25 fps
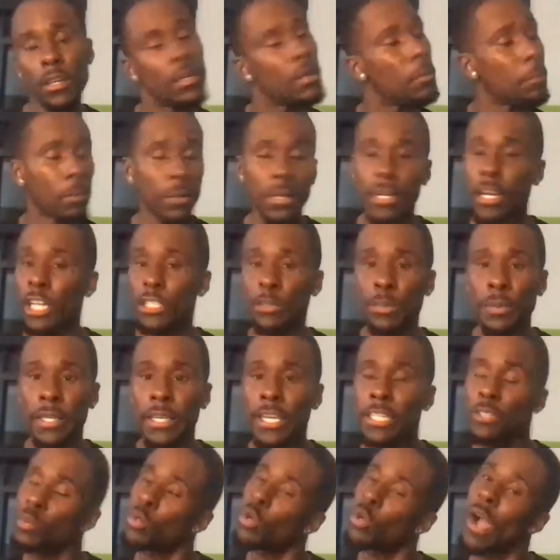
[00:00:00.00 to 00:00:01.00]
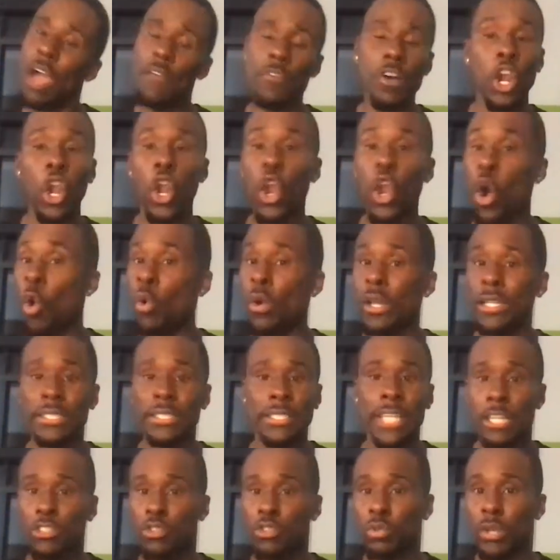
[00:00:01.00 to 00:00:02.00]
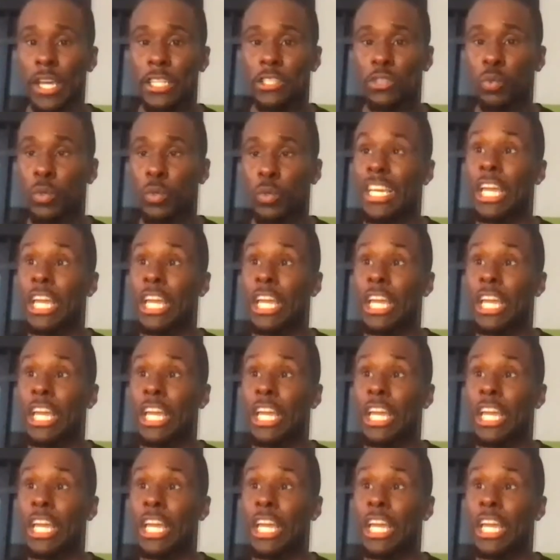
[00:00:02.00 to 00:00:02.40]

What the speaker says: Pre-launch begins. We're going to have a loaded schedule next week,